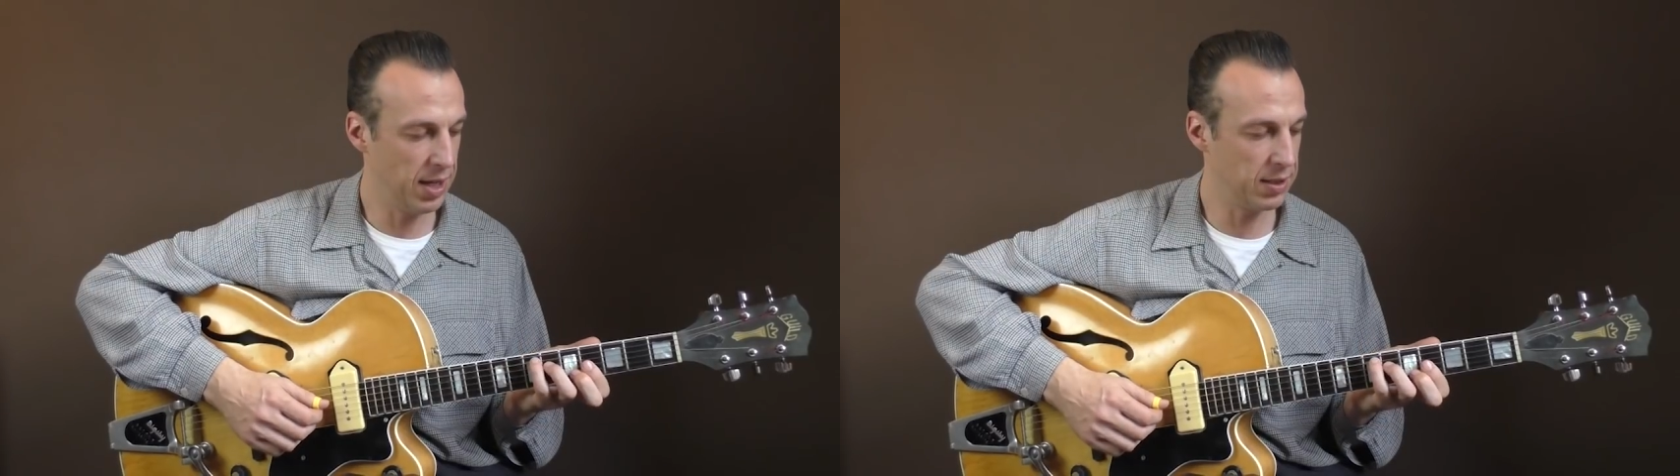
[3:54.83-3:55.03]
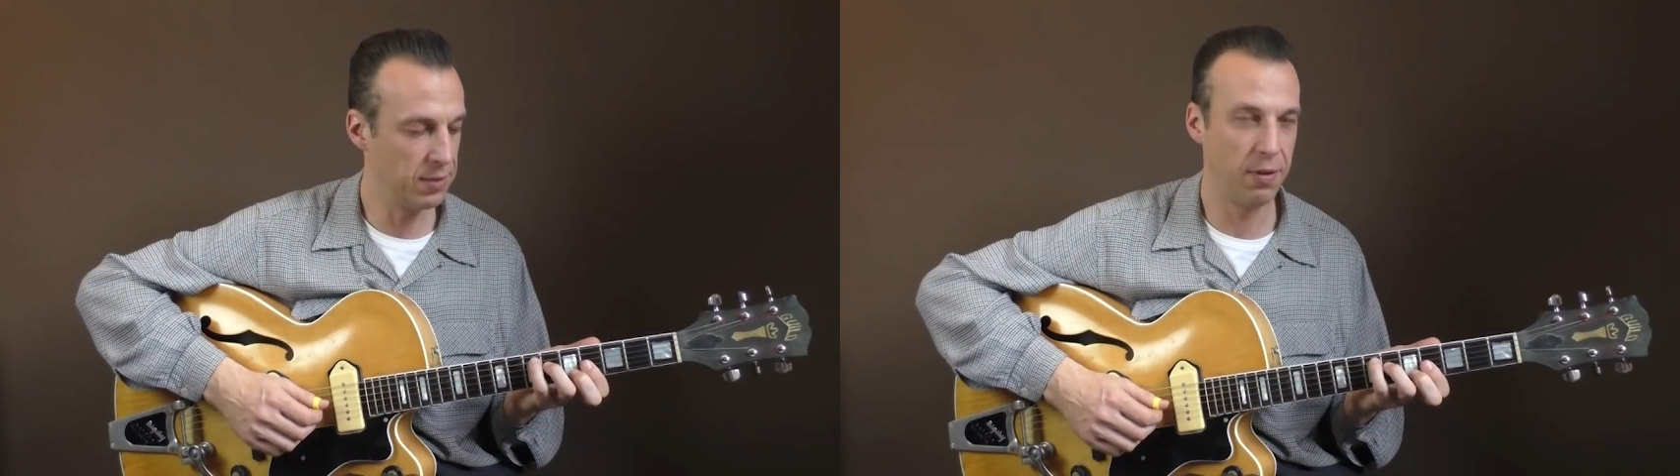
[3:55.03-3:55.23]

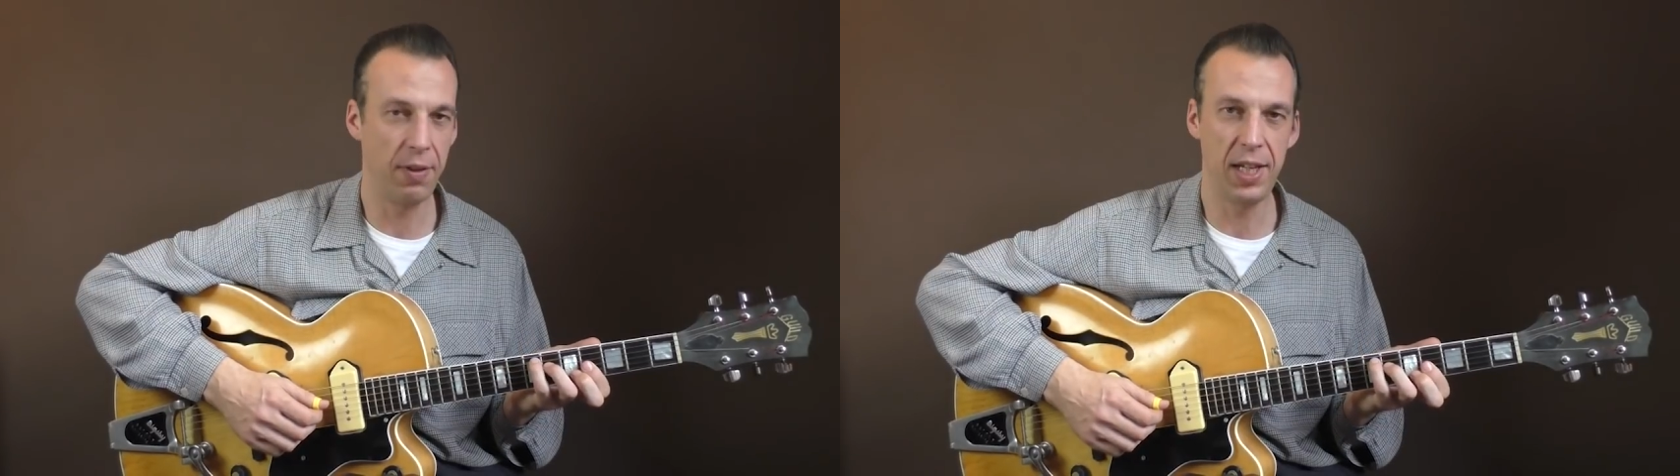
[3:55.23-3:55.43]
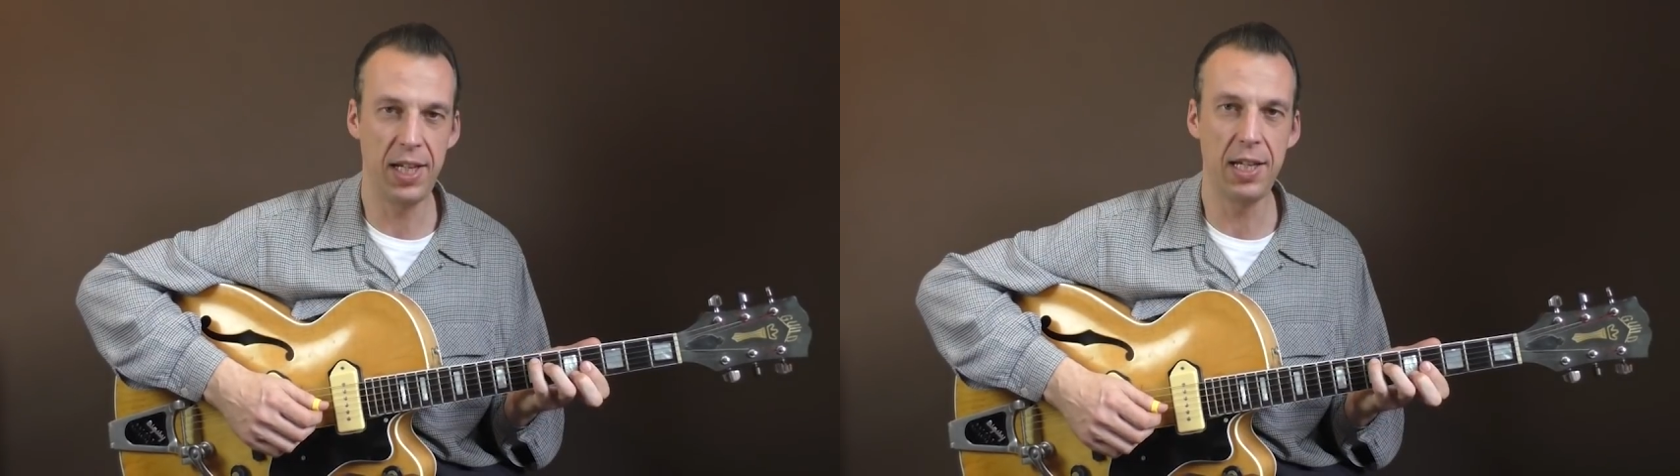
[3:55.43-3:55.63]
accents for
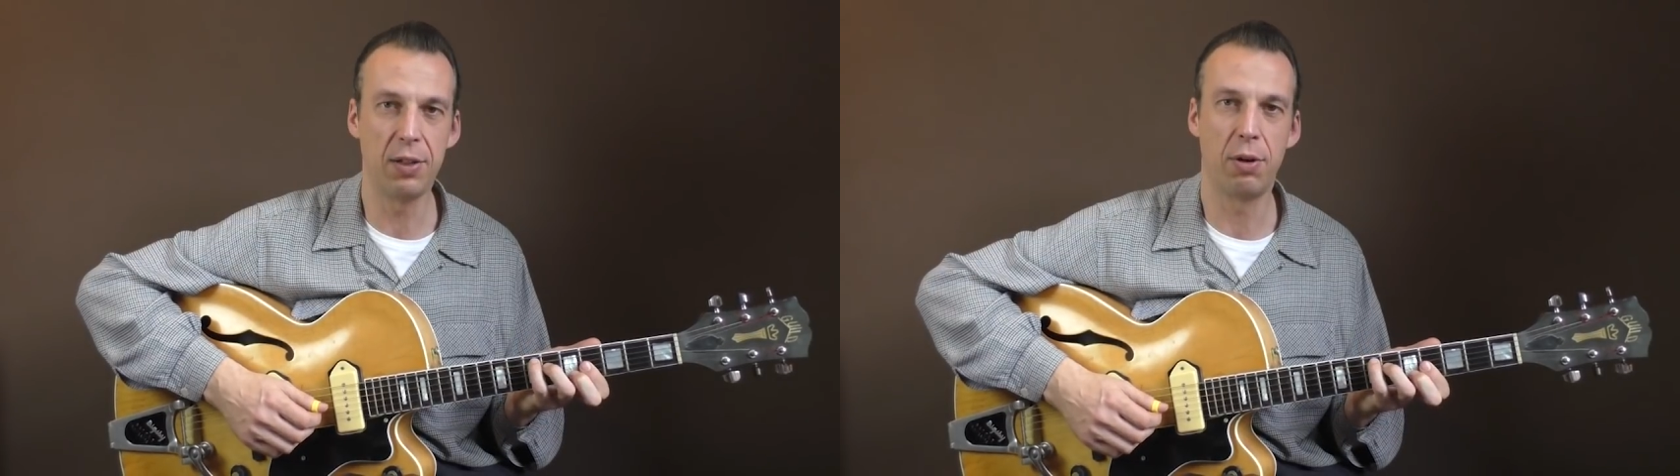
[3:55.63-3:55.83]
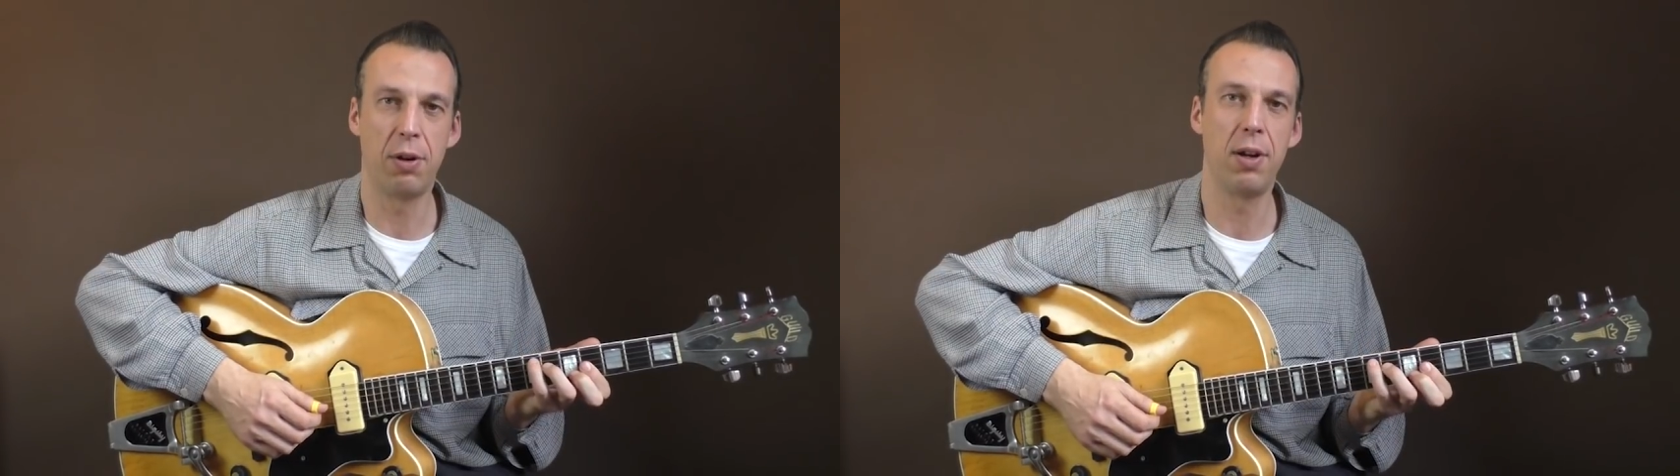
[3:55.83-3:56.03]
the E
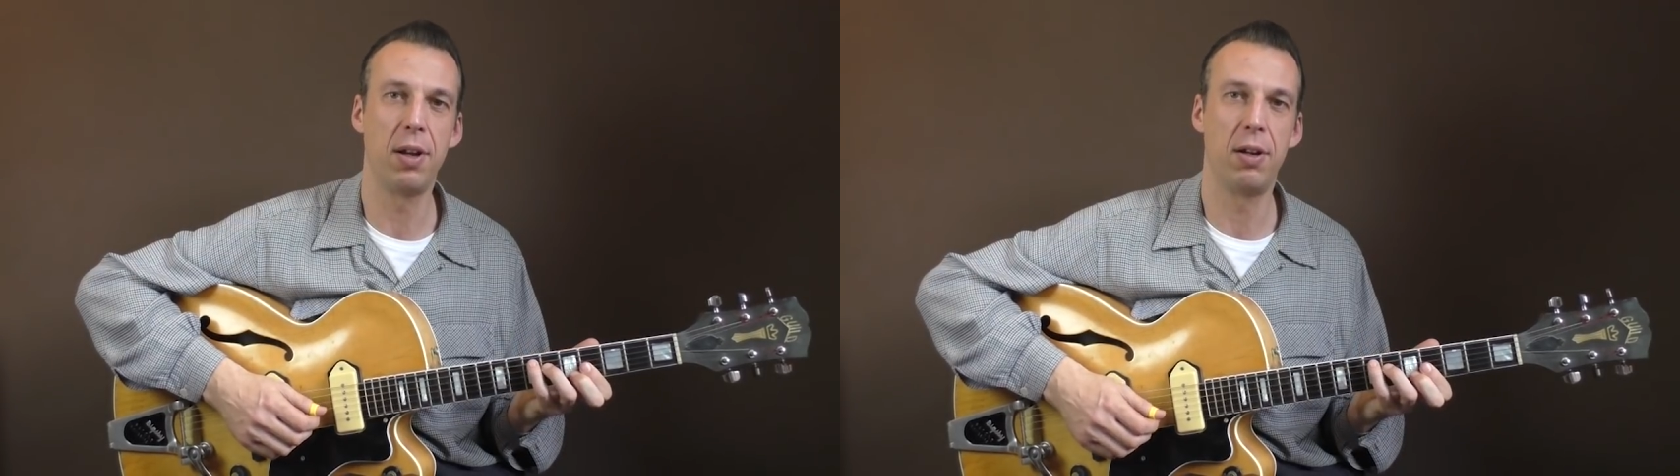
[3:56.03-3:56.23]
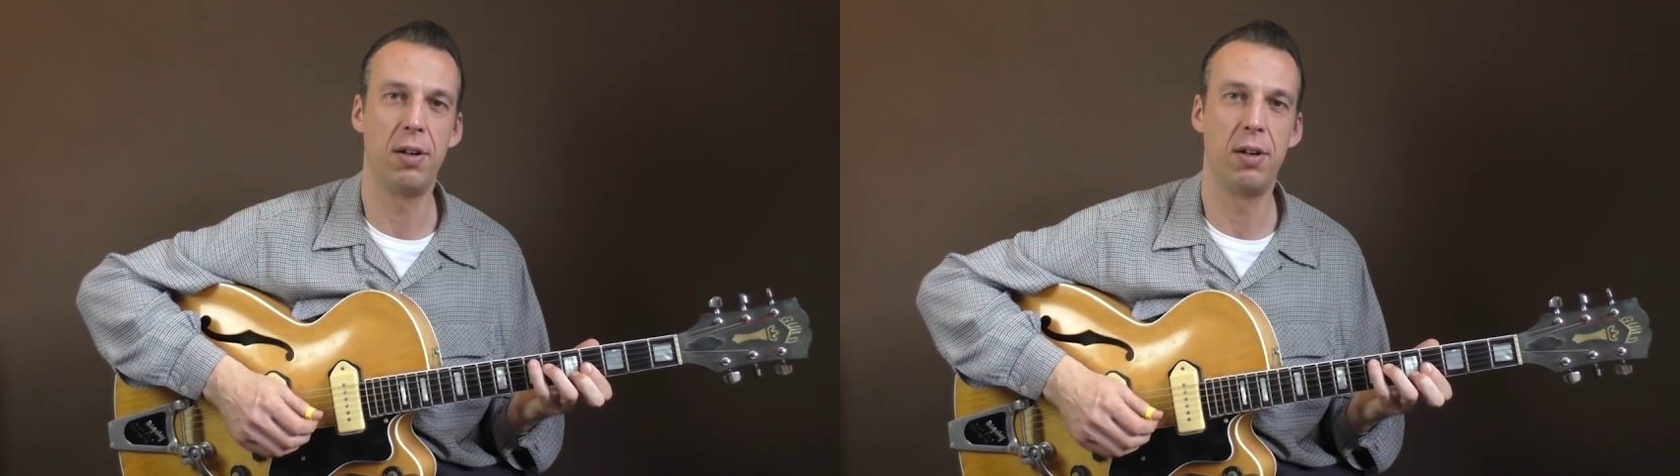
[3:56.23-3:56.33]
chord